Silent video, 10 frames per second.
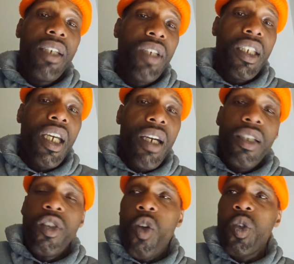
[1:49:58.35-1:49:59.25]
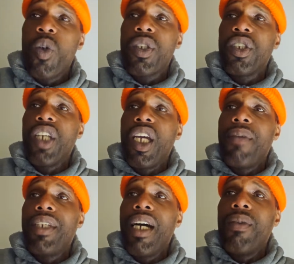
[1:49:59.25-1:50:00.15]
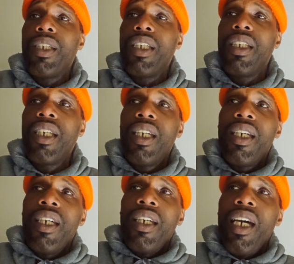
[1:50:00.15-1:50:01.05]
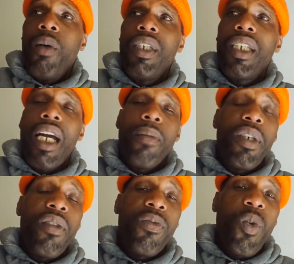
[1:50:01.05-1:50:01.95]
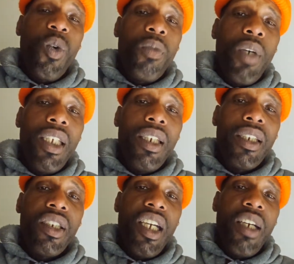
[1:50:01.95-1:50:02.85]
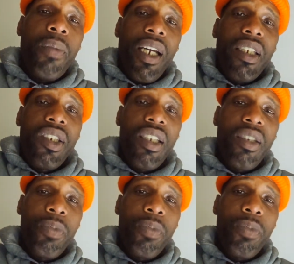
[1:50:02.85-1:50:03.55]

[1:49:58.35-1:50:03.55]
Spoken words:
He's like, yeah, I still talk to Jay every now and then. I don't mean you got to be involved. Money, niggas care about each other.